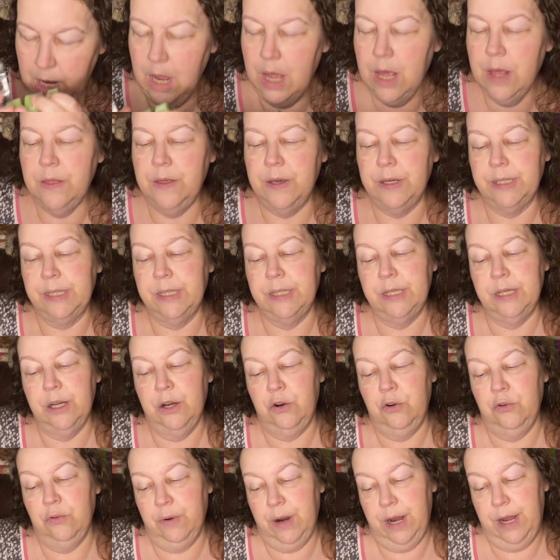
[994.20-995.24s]
This is a
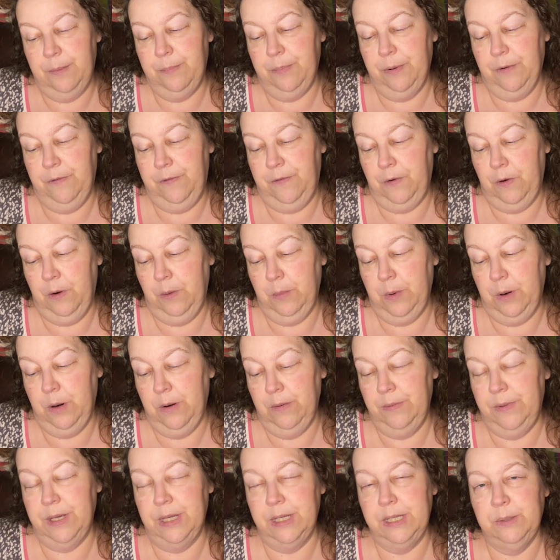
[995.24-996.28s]
great performer.
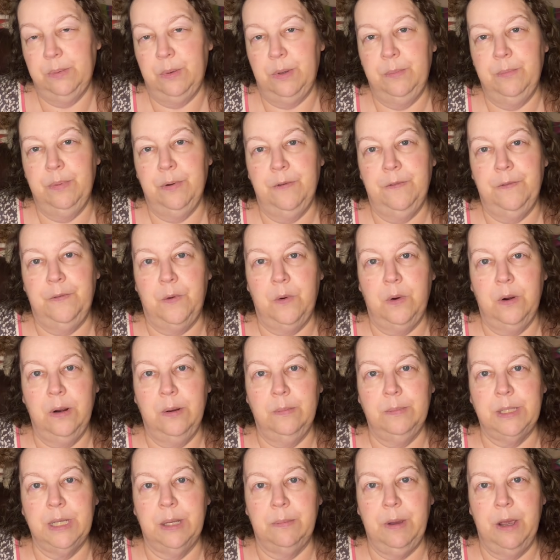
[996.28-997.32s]
This one
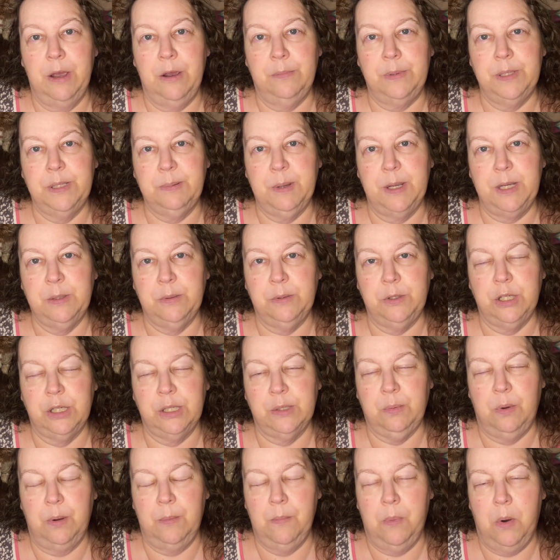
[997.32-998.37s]
performs in my open space with just
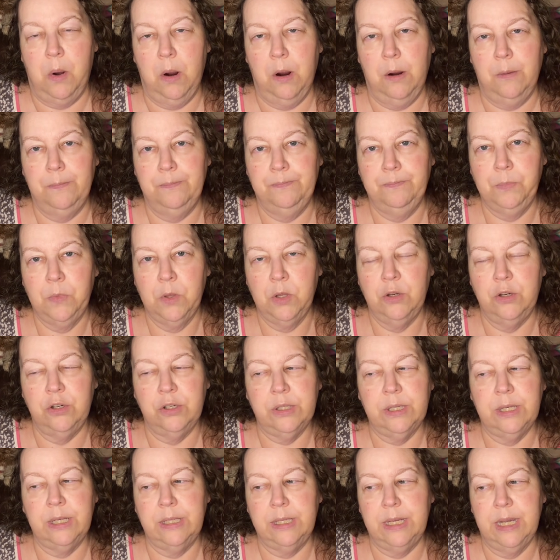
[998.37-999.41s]
1 bar.
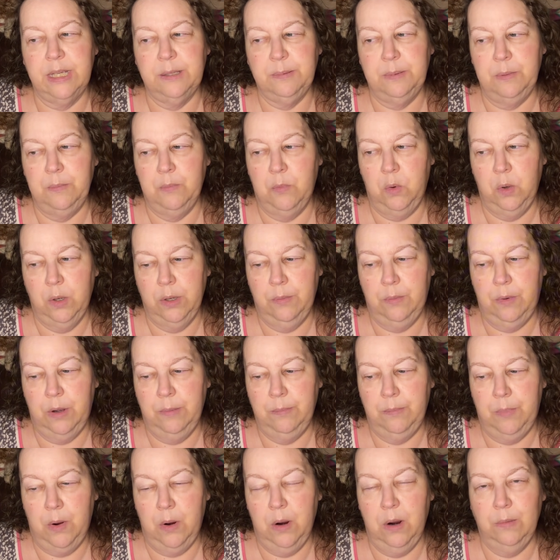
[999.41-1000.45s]
Usually it takes me more than 1
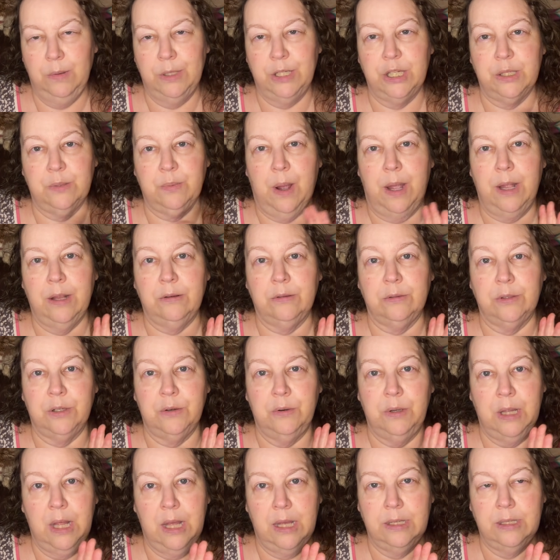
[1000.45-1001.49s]
bar, which is why I don't do a
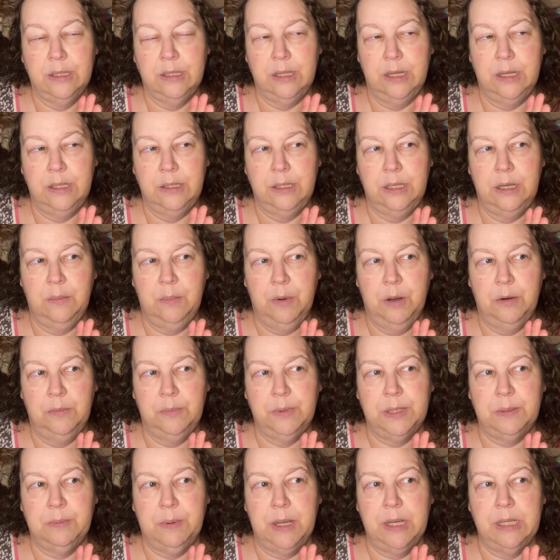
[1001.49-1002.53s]
lot of Scentsy in my open
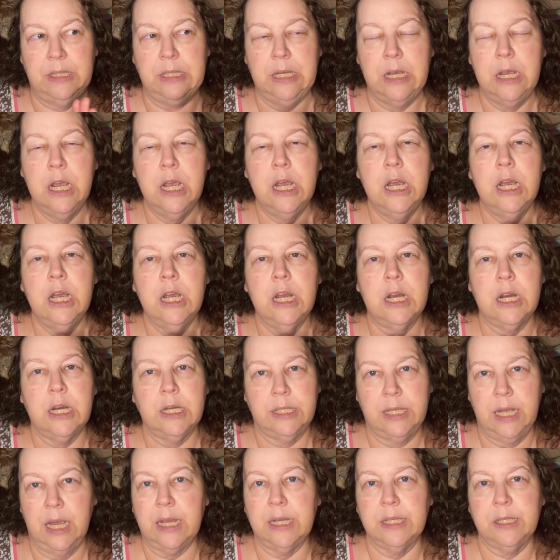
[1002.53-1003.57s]
space, because
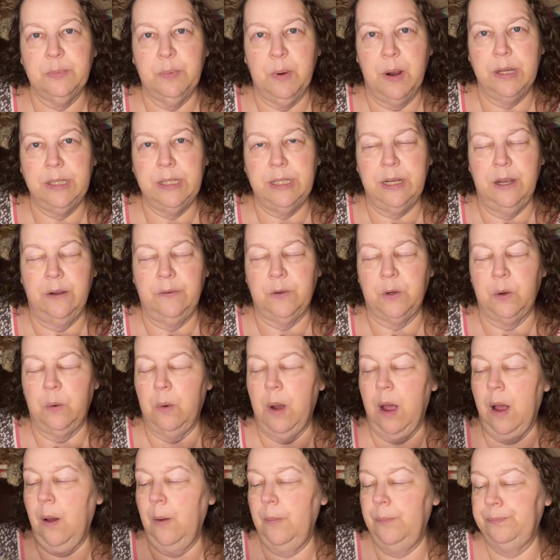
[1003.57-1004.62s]
that gets pricey after a
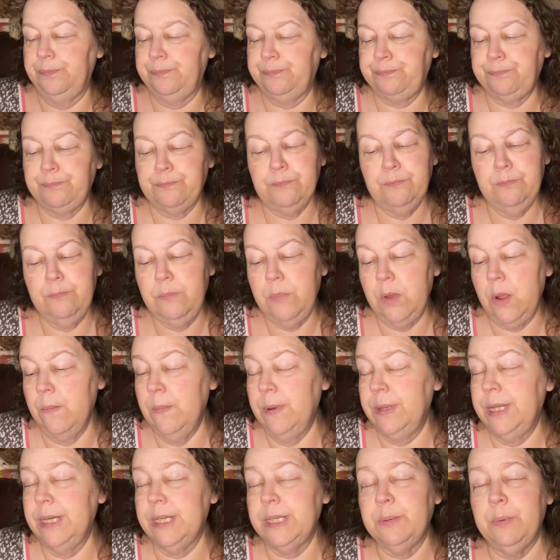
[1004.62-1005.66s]
while.
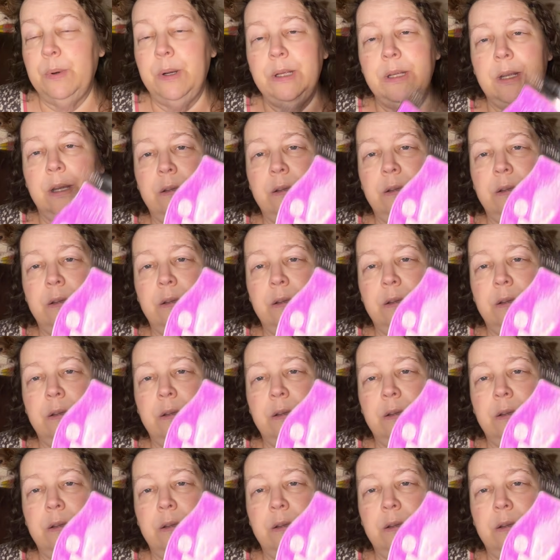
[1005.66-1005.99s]
But this one, I